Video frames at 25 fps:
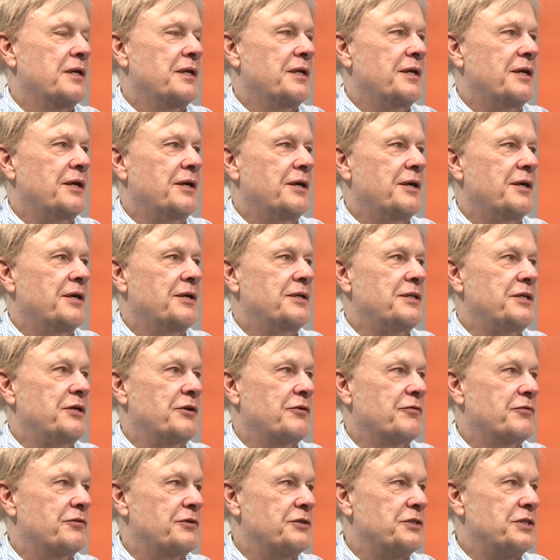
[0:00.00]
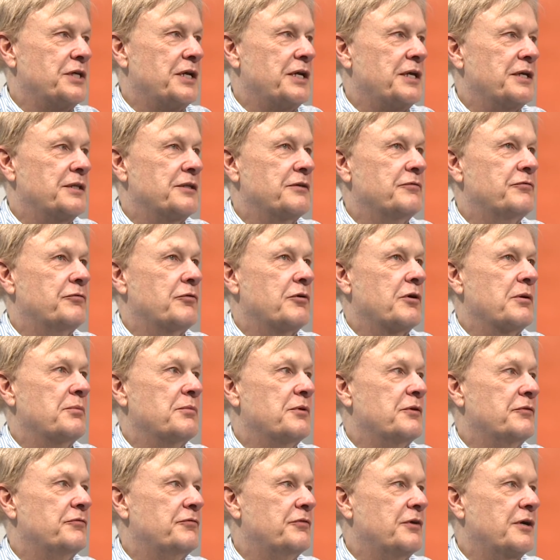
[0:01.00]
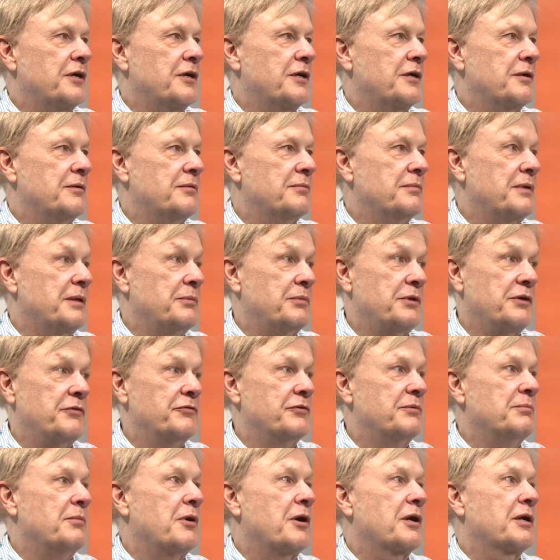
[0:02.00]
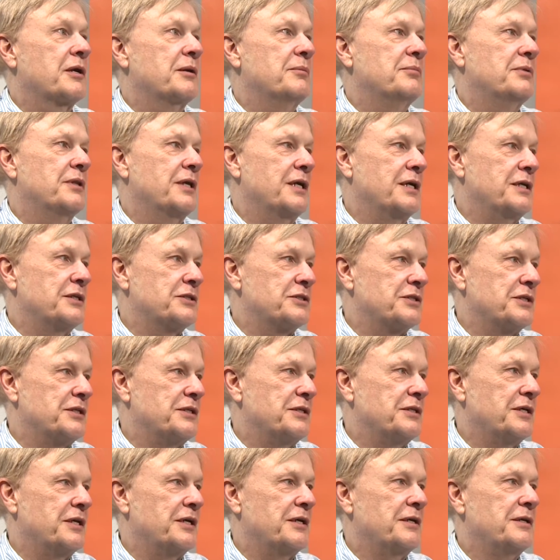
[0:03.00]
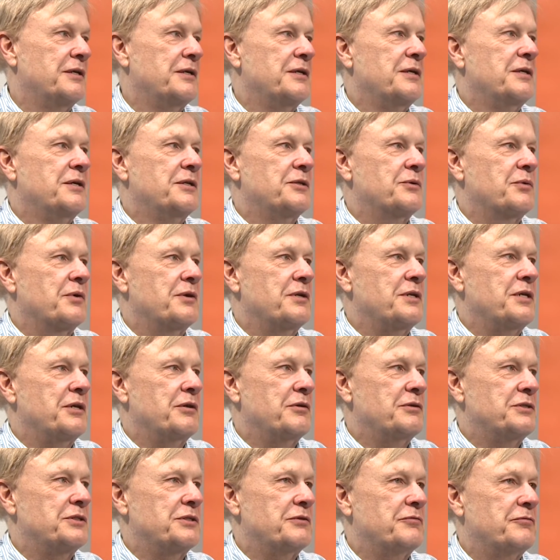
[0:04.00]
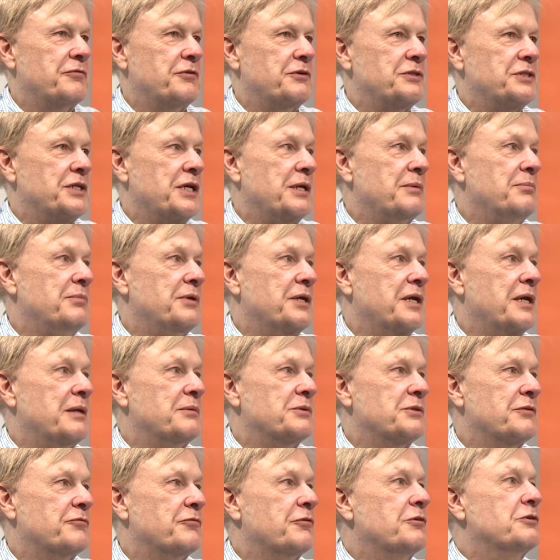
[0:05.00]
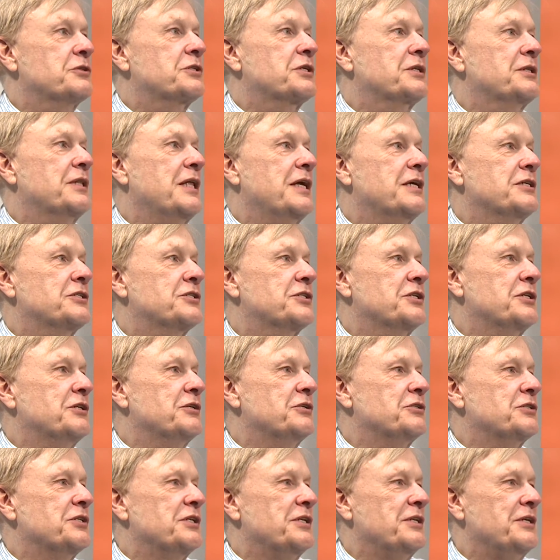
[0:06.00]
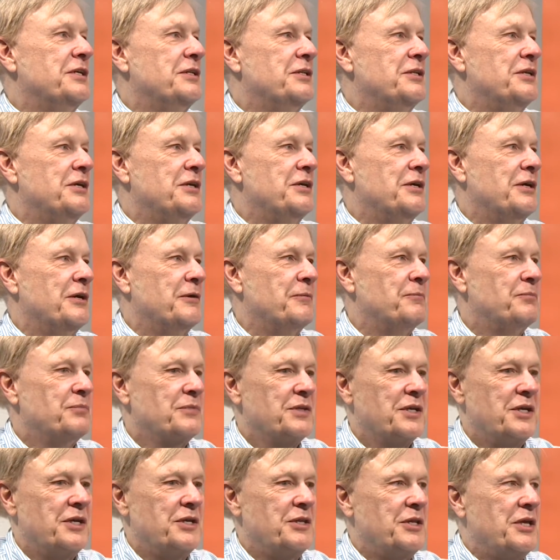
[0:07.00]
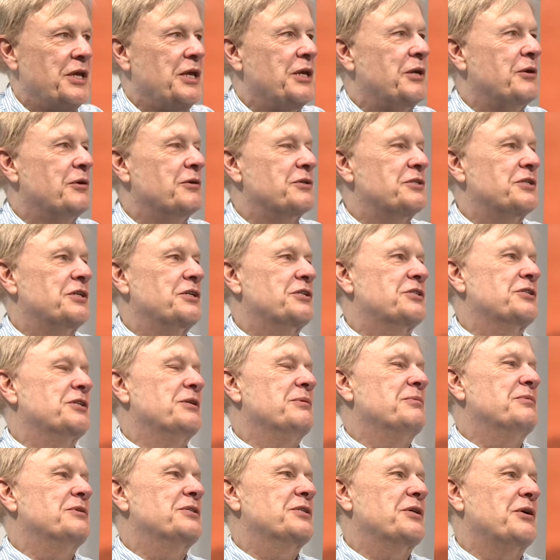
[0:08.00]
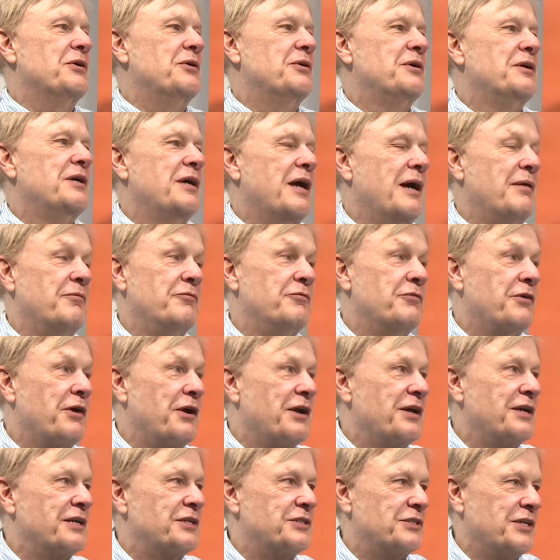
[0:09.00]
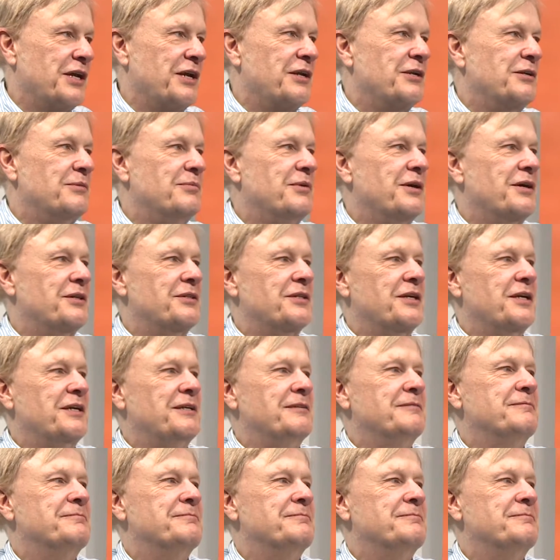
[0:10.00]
Neo4j in the form of maybe even Marketplace, and where Neo4j becomes a first-class citizen in the ecosystem. So I'm very excited about that.